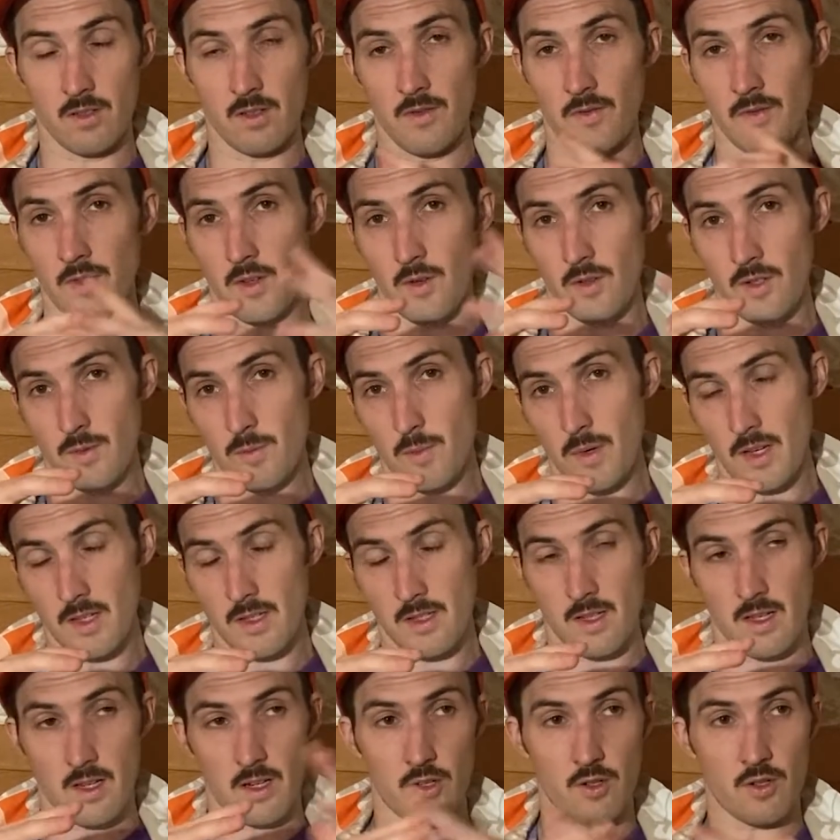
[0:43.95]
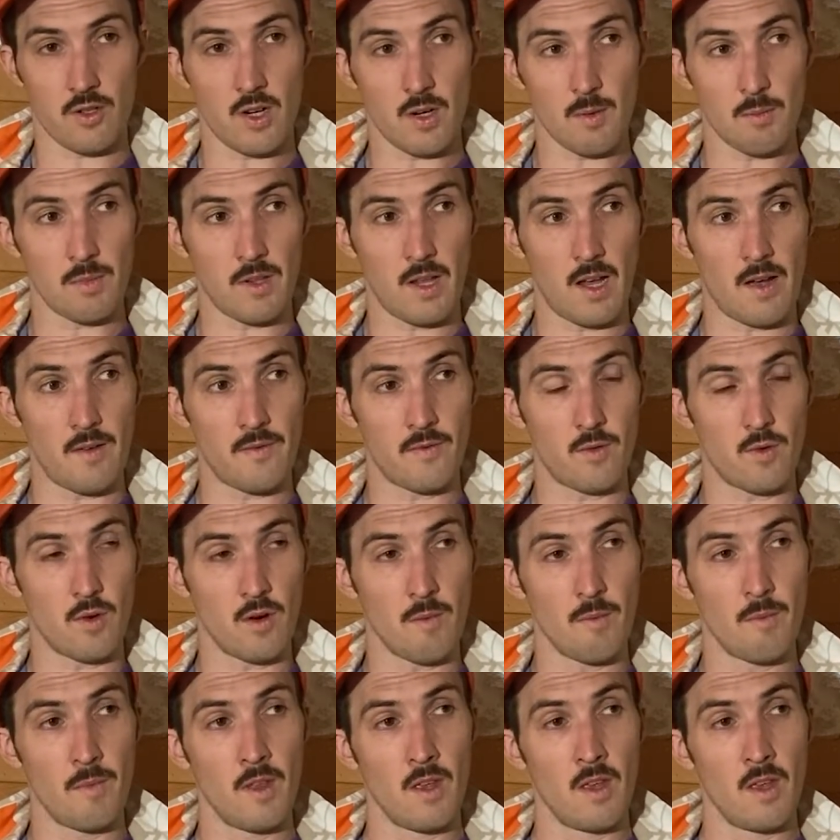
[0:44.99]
even though it's based on a truck platform.